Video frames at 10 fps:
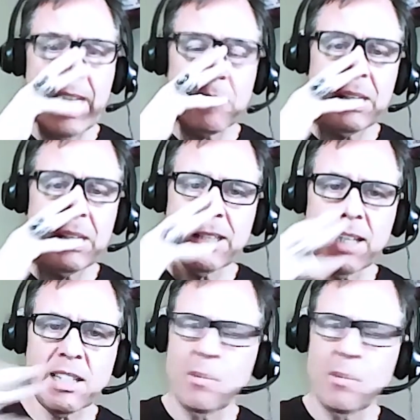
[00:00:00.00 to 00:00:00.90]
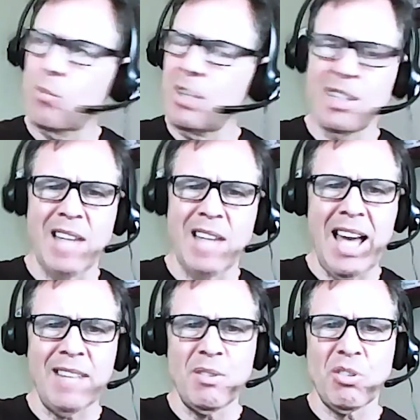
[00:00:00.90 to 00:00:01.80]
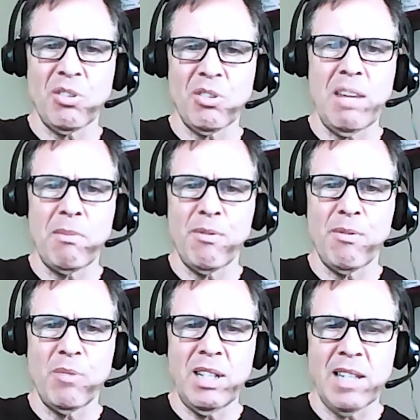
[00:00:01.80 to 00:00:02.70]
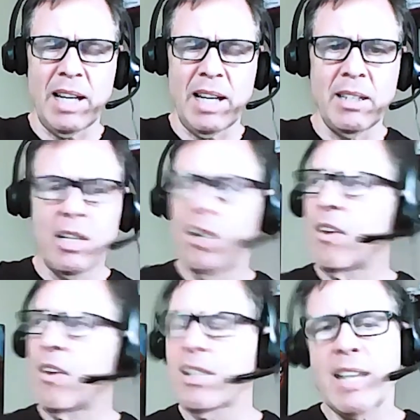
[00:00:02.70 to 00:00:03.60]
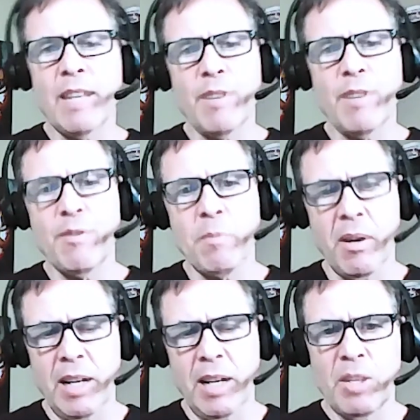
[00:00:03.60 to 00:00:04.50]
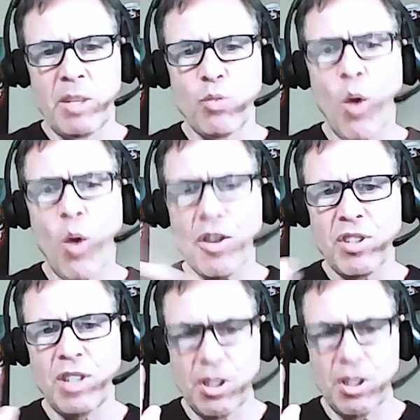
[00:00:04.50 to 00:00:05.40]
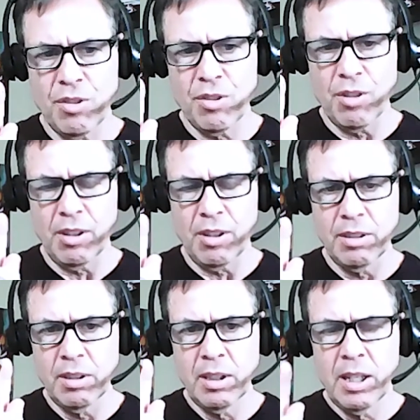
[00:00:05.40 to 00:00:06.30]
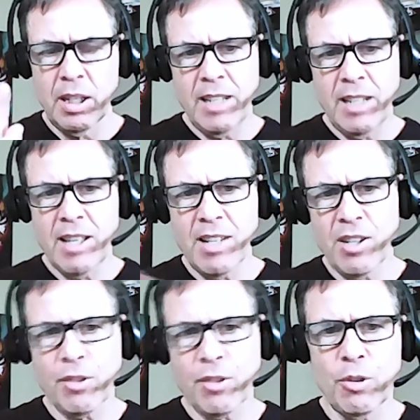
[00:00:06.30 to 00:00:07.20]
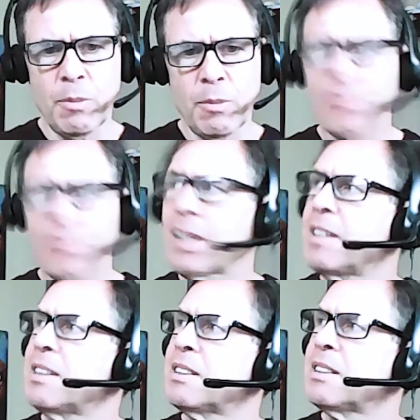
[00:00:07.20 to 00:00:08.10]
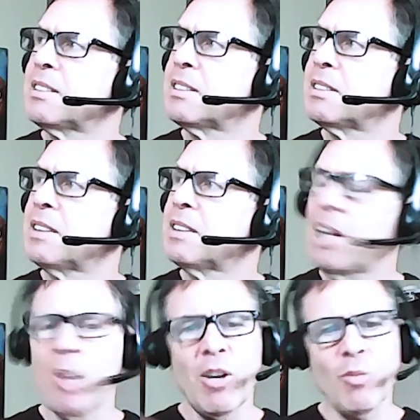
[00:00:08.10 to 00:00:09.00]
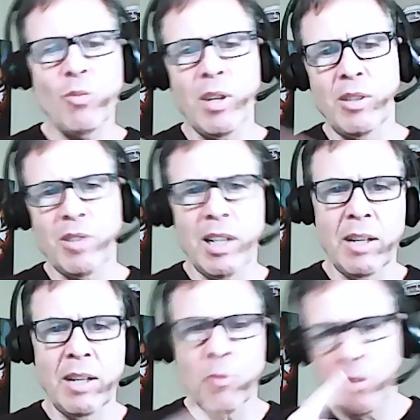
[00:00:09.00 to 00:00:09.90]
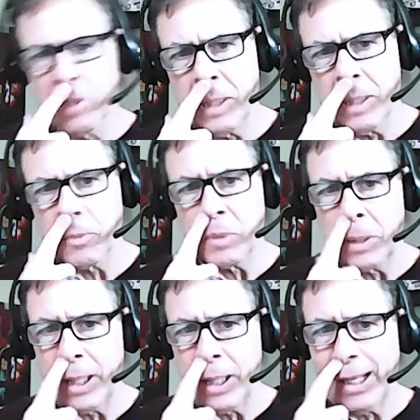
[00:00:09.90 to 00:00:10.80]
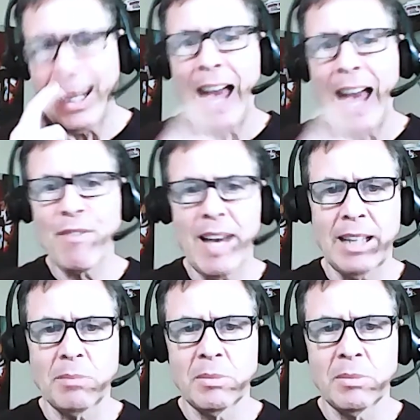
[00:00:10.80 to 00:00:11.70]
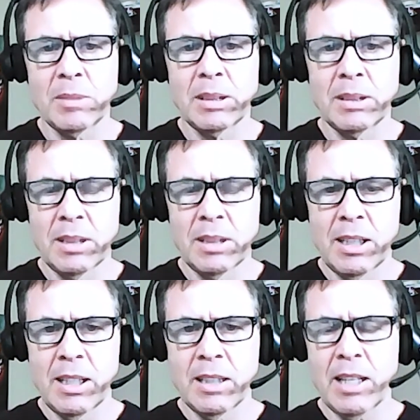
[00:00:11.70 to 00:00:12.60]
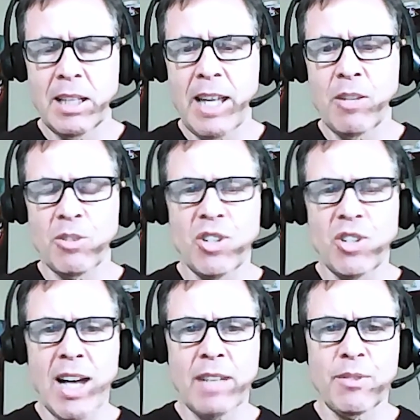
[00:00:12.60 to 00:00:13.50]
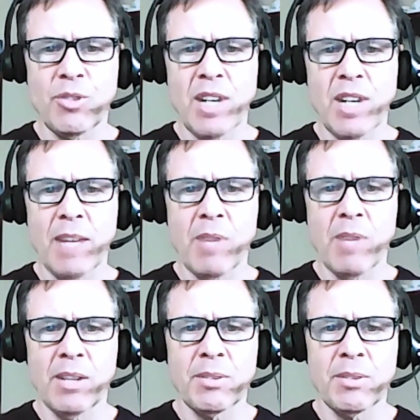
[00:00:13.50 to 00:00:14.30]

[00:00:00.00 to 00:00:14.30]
He said to somebody, "What is that? I've never saw that before. What is that?" Oh, that's an NFL football game. He's washing dishes, John. He mm-hmm. says this group. I'm gonna own one of those uh, one of those teams one day. They laugh at him. Today he owns the Jacksonville Jaguars.